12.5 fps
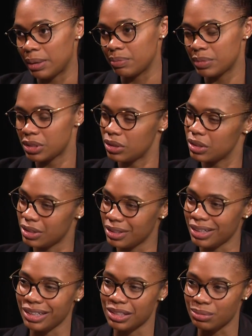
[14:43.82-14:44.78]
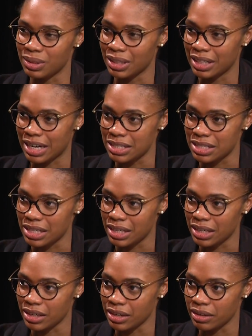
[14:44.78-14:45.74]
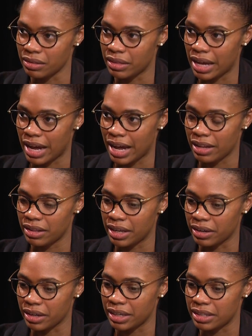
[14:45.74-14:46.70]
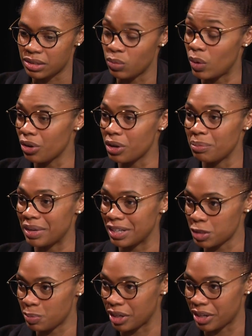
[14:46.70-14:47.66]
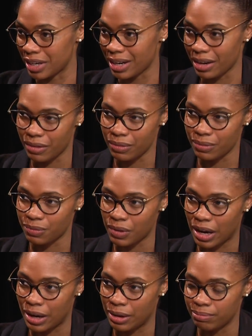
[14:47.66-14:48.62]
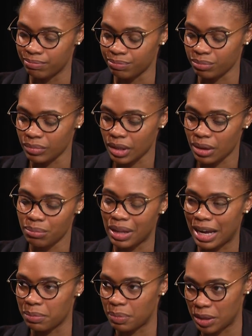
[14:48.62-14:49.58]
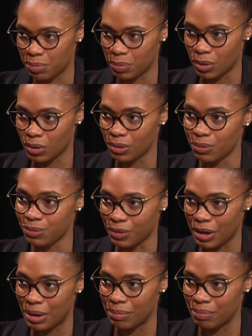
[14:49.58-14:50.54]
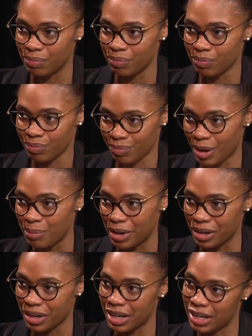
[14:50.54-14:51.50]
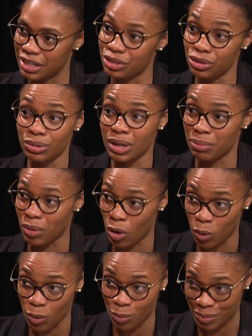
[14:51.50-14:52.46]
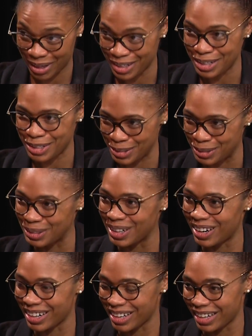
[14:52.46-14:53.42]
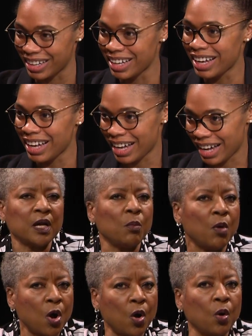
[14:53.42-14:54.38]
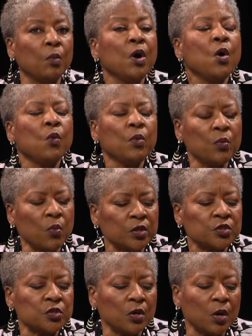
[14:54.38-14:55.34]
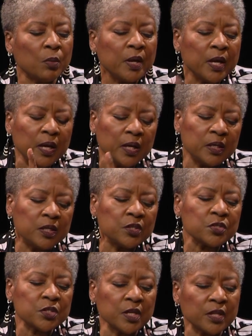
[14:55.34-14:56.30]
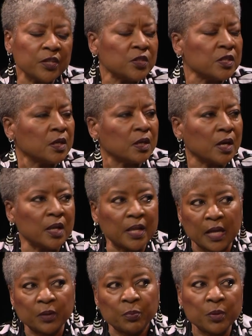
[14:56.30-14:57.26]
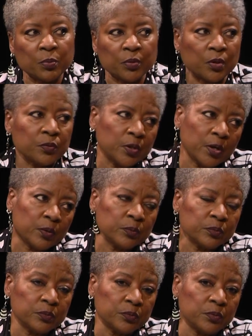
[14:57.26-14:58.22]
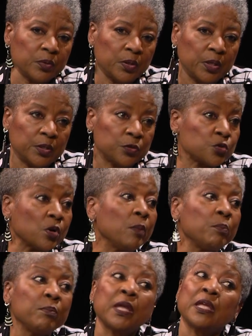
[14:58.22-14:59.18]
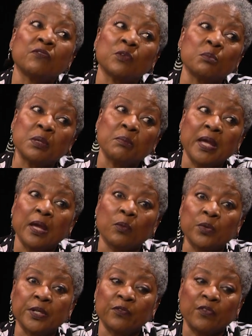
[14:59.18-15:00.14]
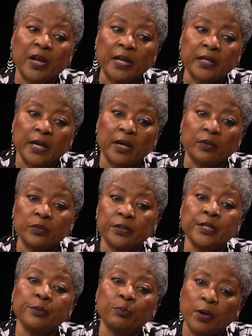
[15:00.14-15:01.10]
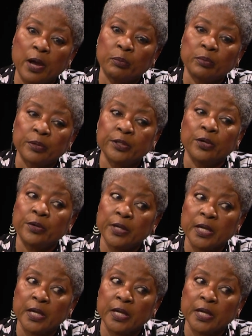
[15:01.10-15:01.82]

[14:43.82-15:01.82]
So it's really nice to hear that there is a welcoming spirit of Black people from America to come home to Ghana. That's what they say, come home. We want you home. And here's another thing a lot of people don't know. And Trump may even be mad when he find out. He probably know he